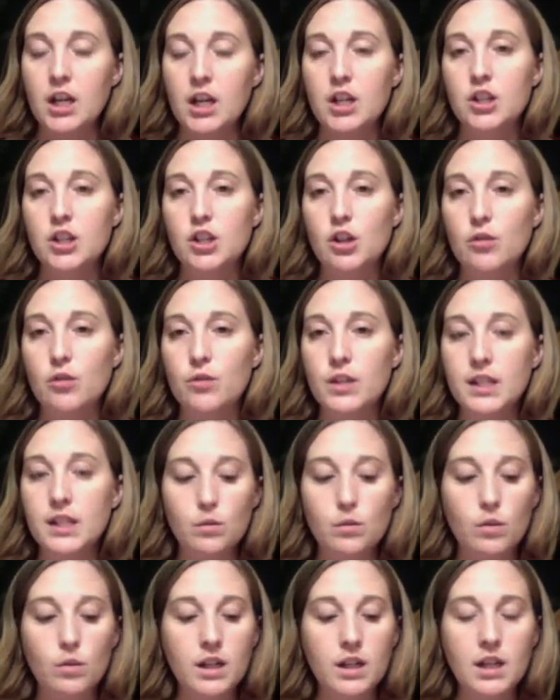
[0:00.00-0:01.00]
So this
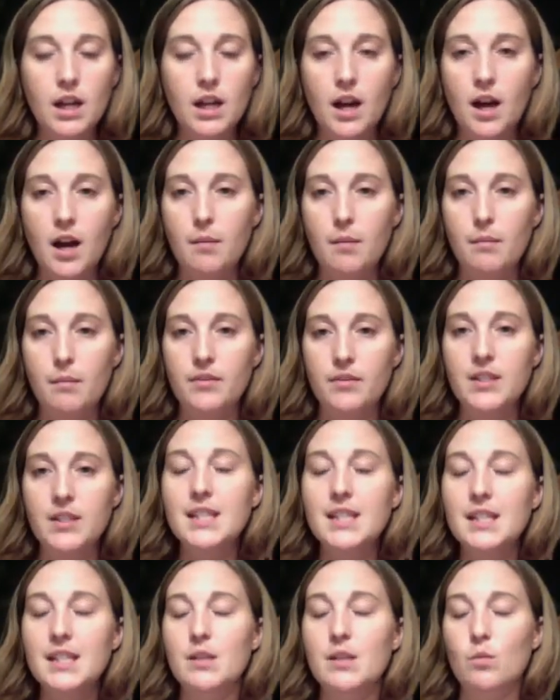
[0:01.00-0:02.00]
one, this
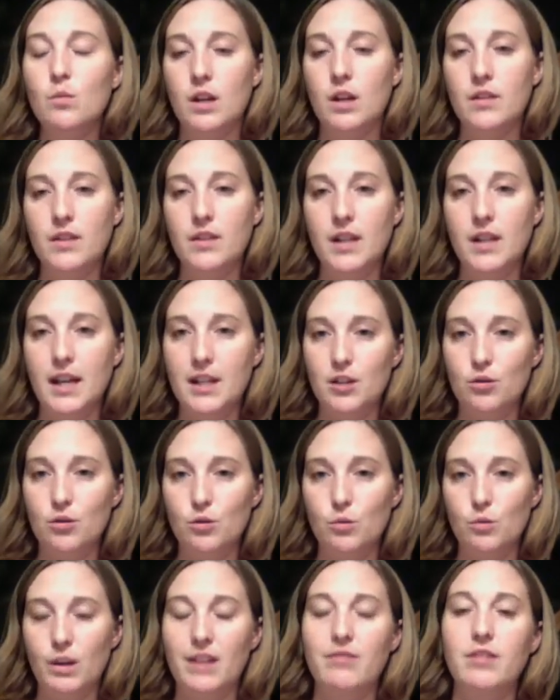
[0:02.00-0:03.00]
is the one that I use
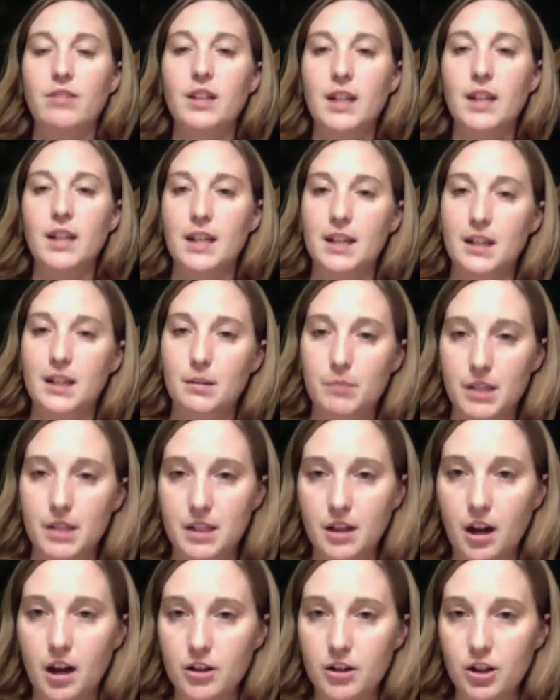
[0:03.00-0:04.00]
when I feel like I need a
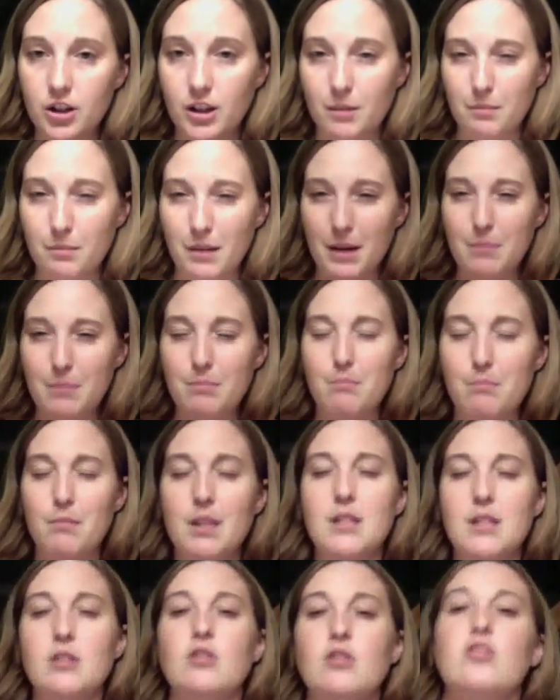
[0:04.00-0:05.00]
massage. Like my
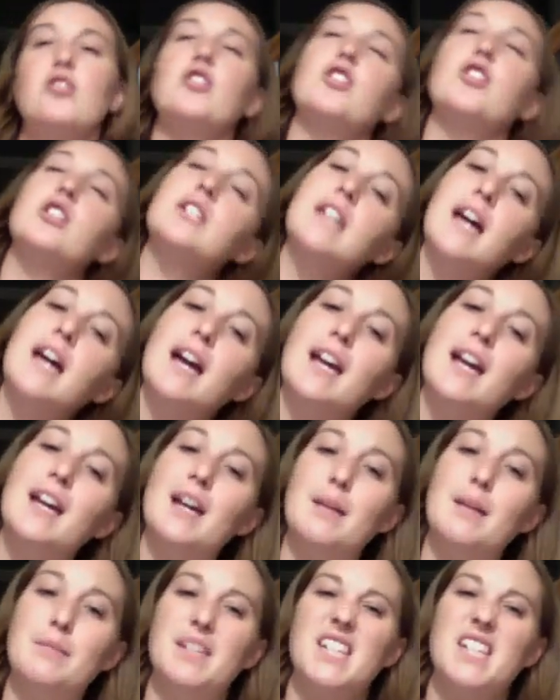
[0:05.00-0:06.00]
muscles are just tight,
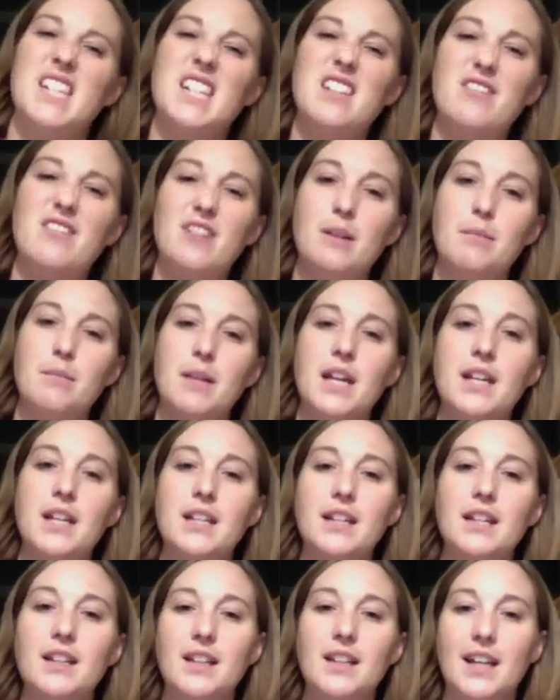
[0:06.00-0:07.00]
I'm stiff, I'm
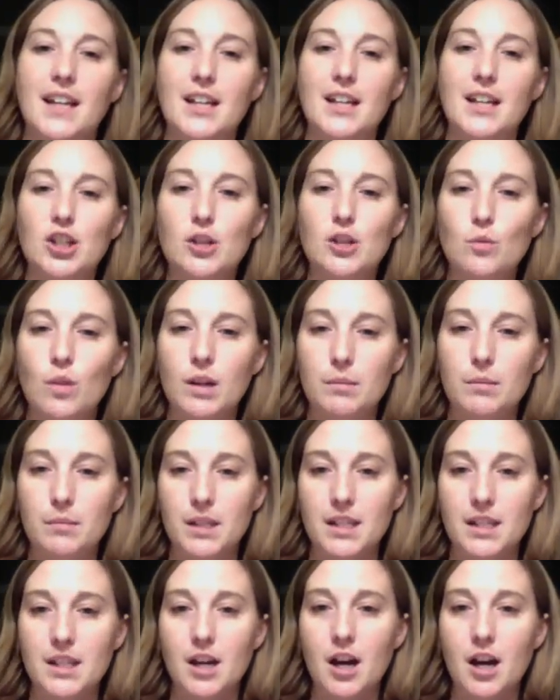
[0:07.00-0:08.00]
achy, like I just want a
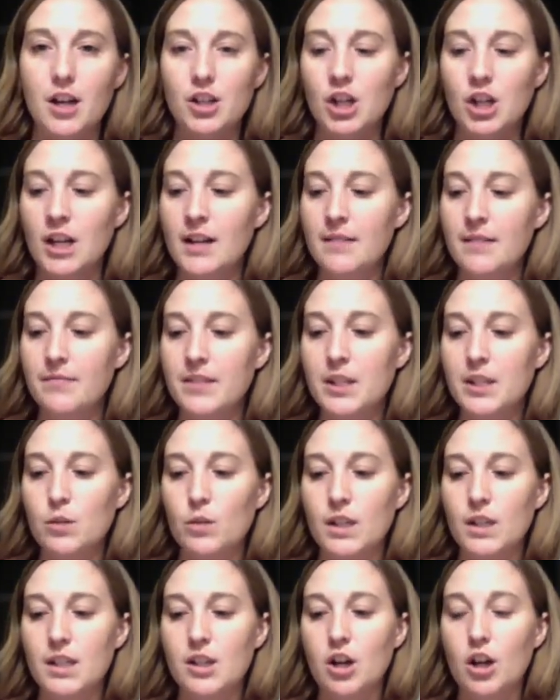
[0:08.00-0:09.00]
massage. This
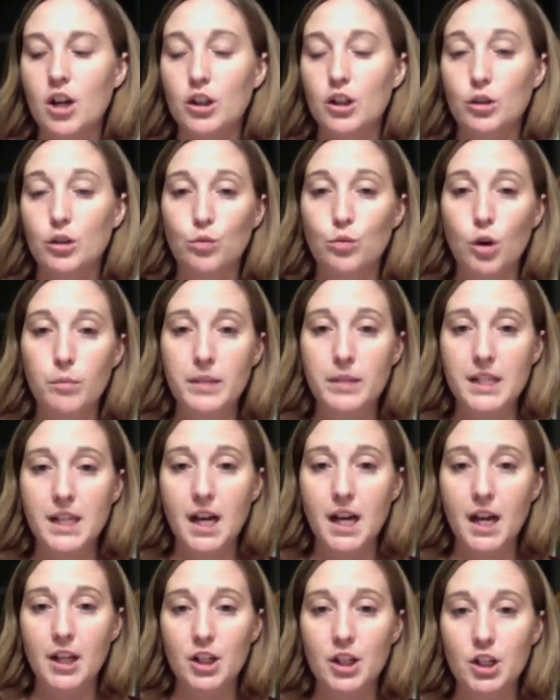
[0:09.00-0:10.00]
one is called Aroma
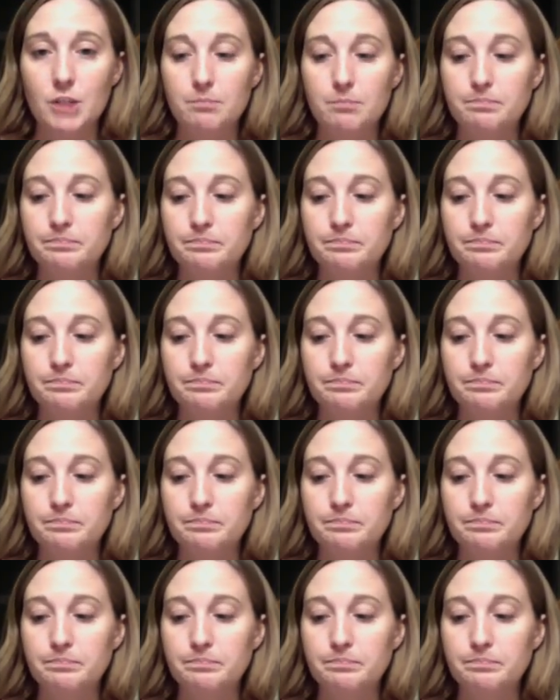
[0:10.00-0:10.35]
Touch.